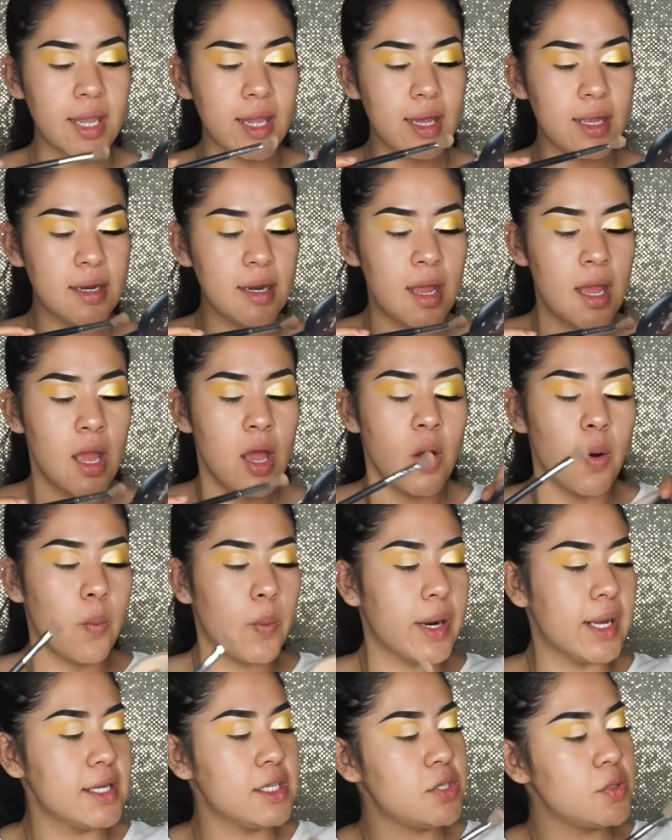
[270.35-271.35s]
And
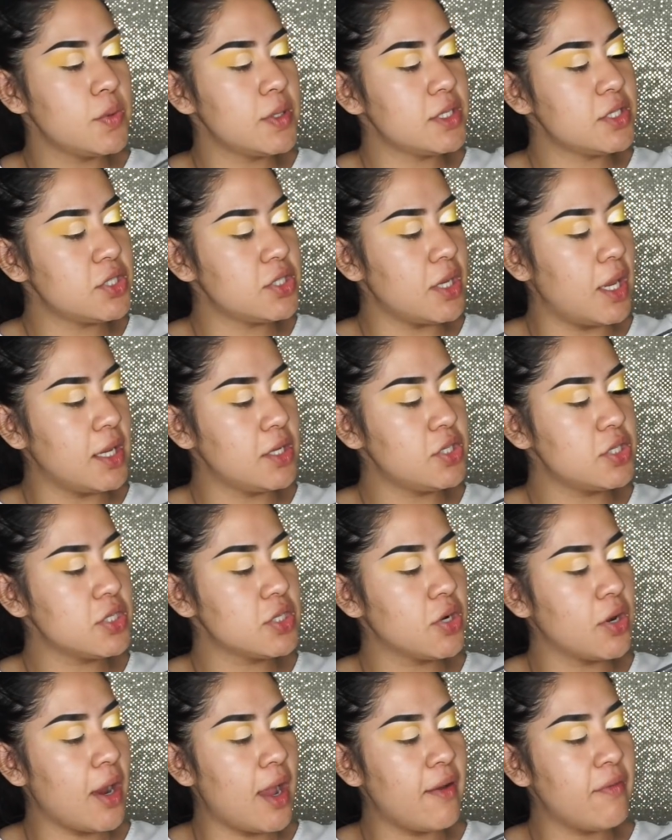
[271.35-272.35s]
what I do is I
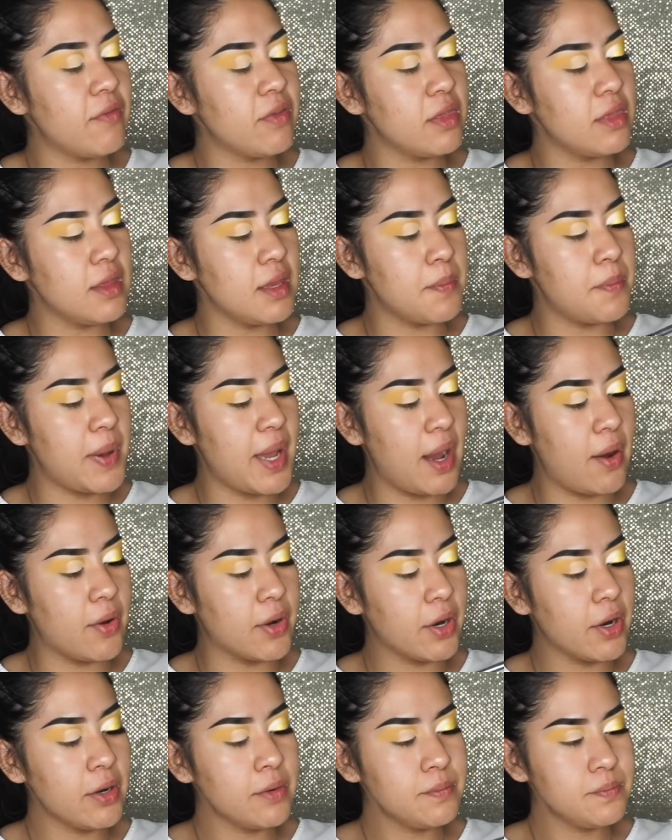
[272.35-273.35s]
just grab the
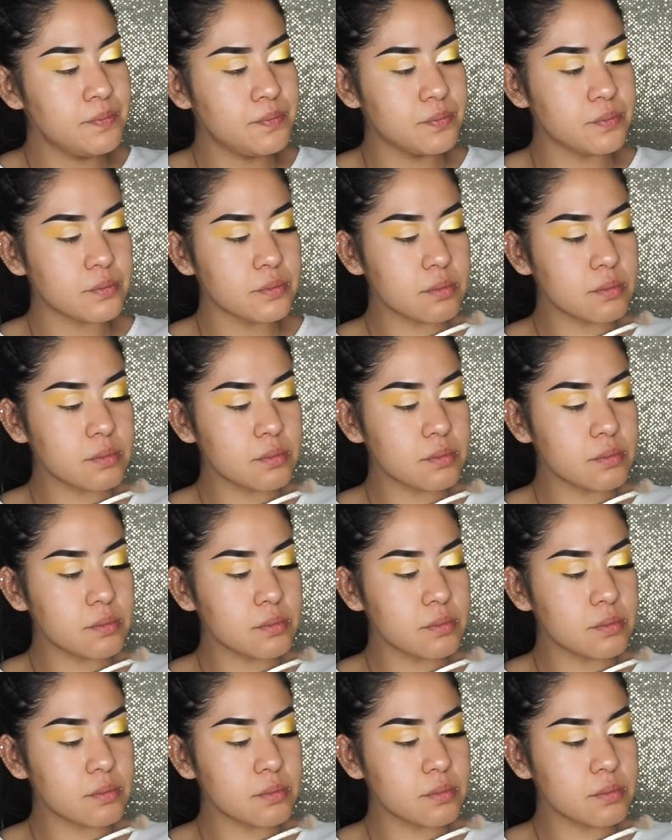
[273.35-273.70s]
powder,